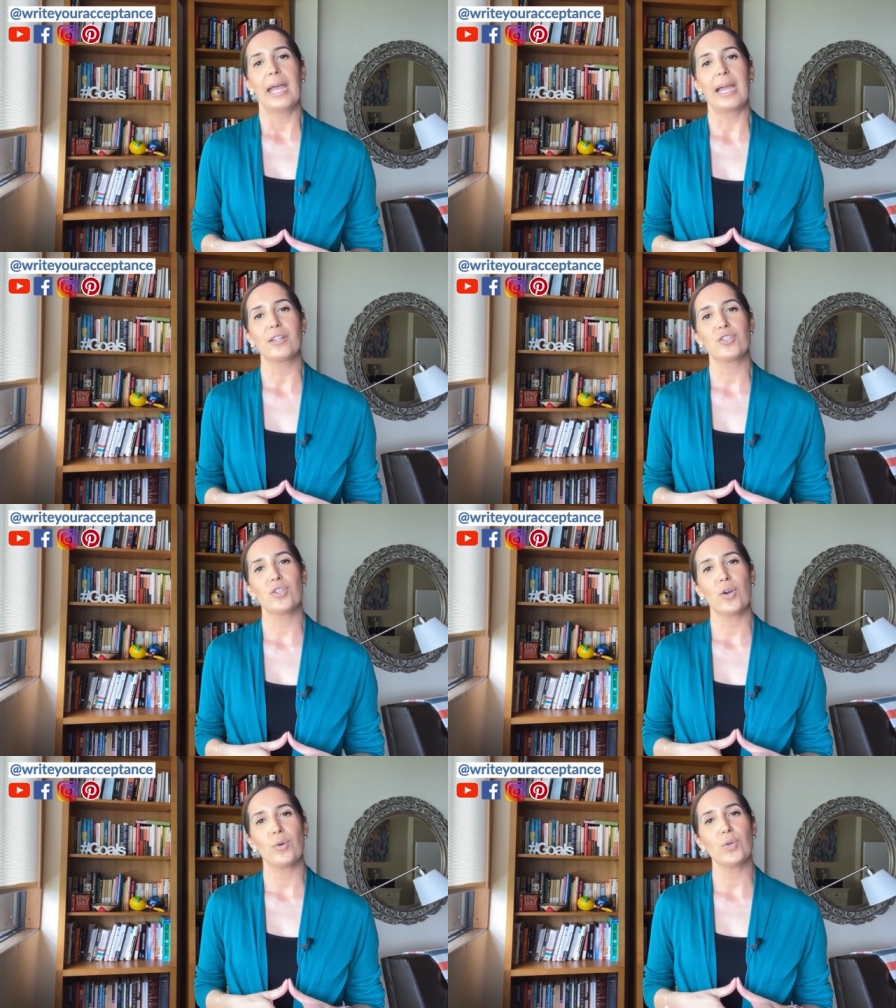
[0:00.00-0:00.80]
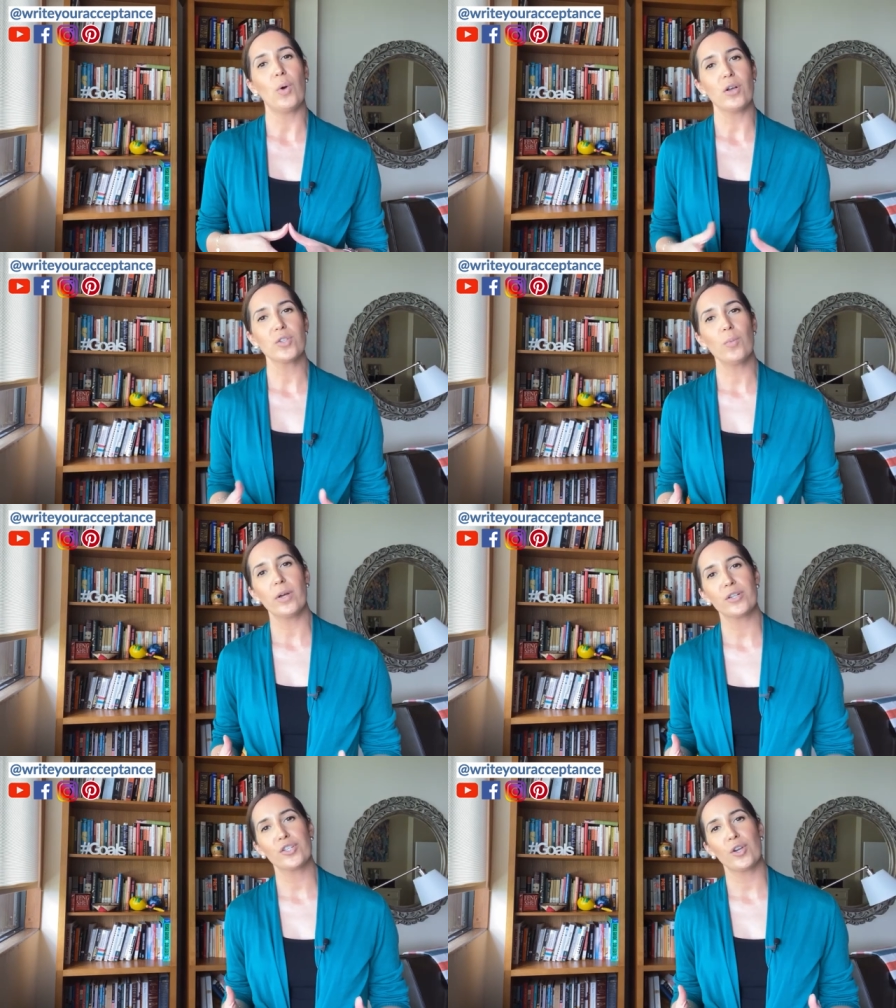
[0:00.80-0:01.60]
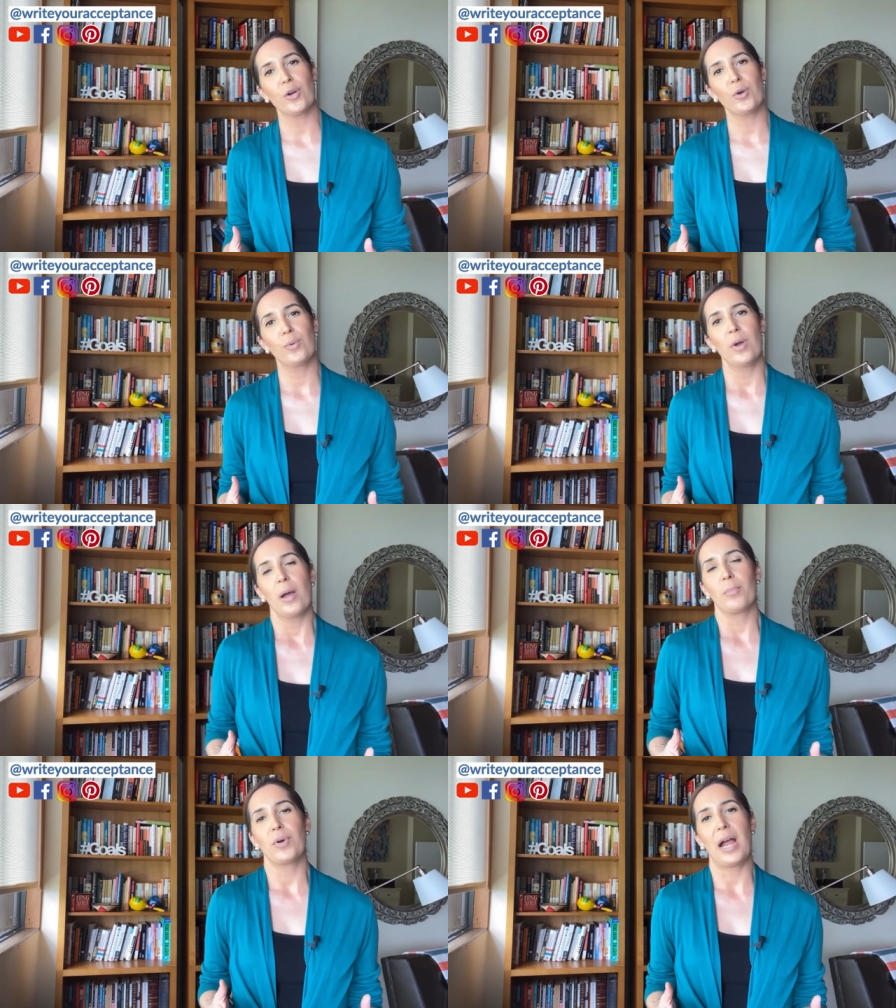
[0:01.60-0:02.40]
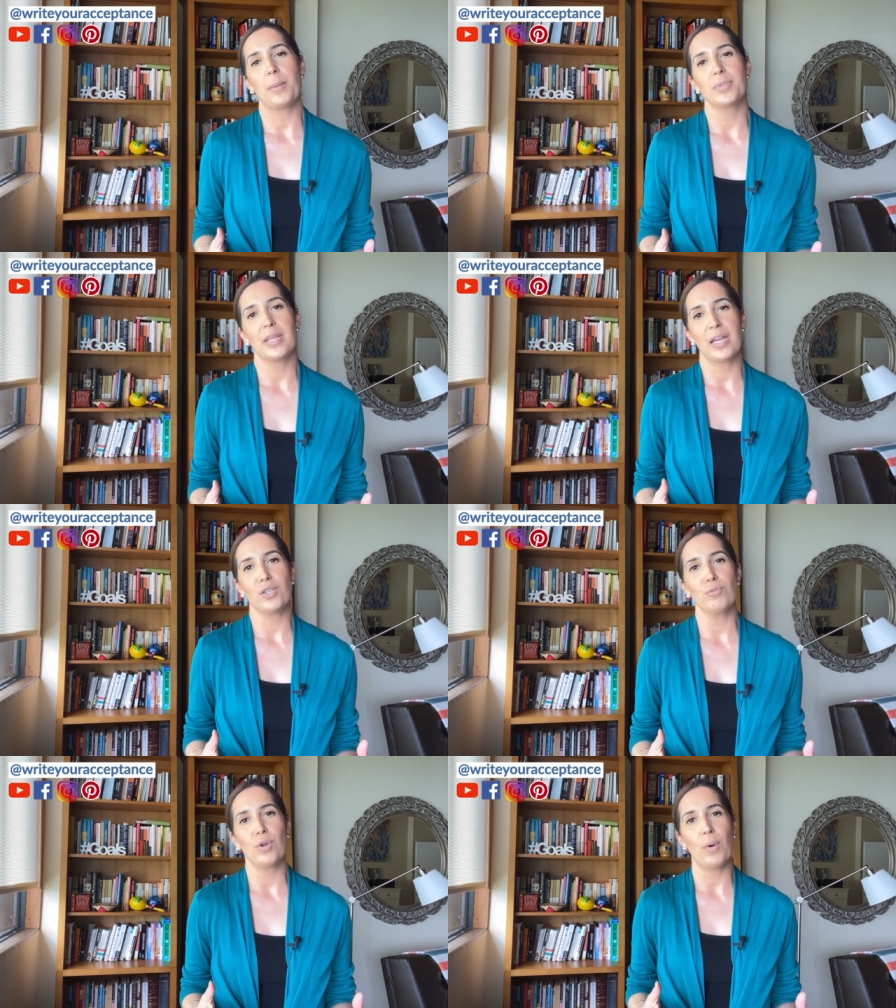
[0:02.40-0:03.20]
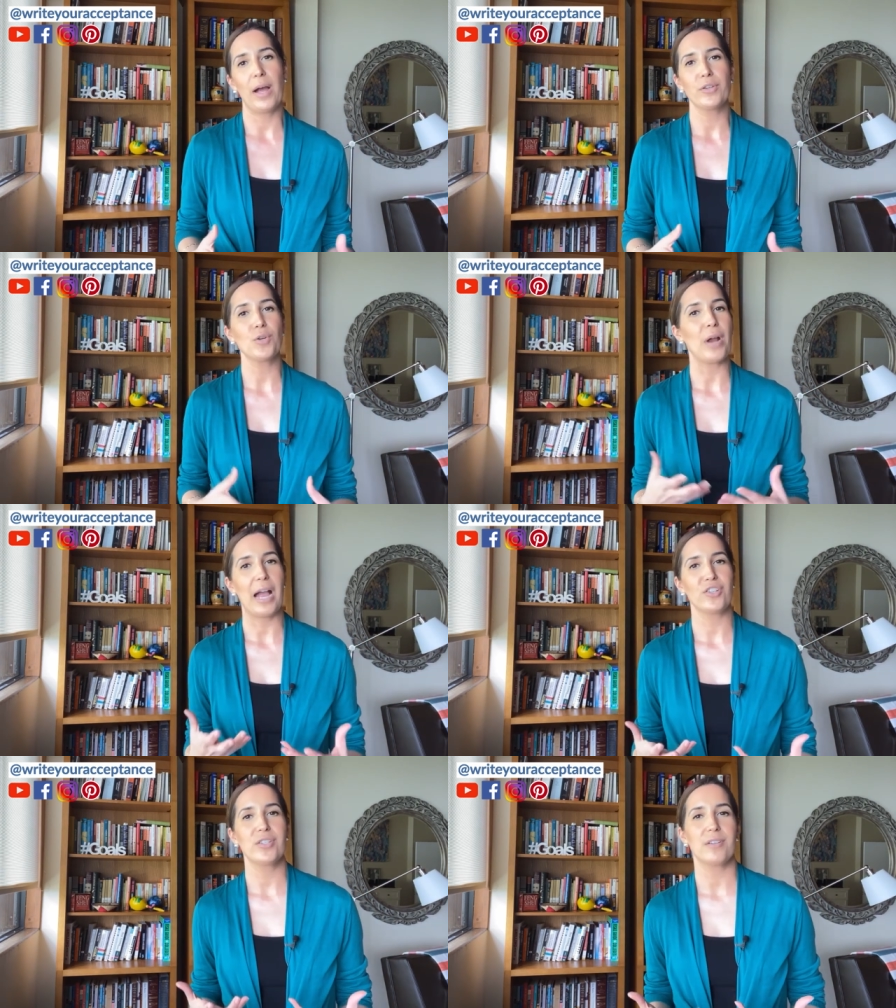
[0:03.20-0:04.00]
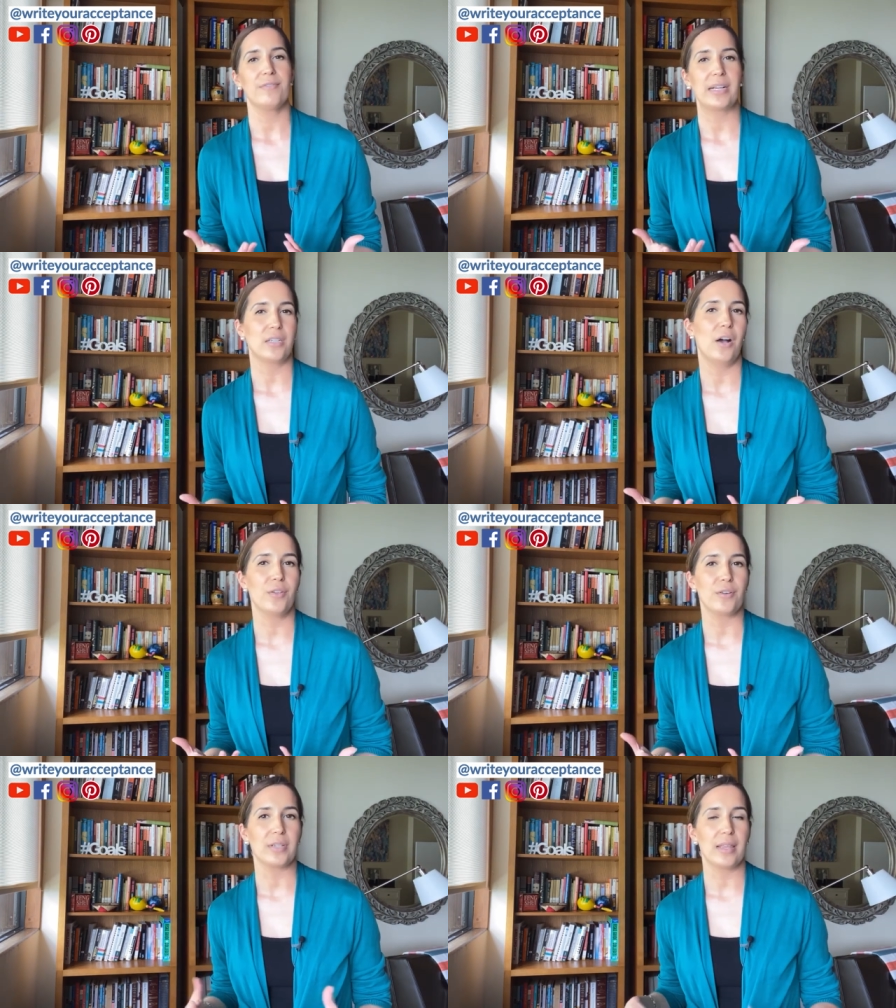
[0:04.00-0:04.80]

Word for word: And so you also want to show perhaps that you know how your actions affect others.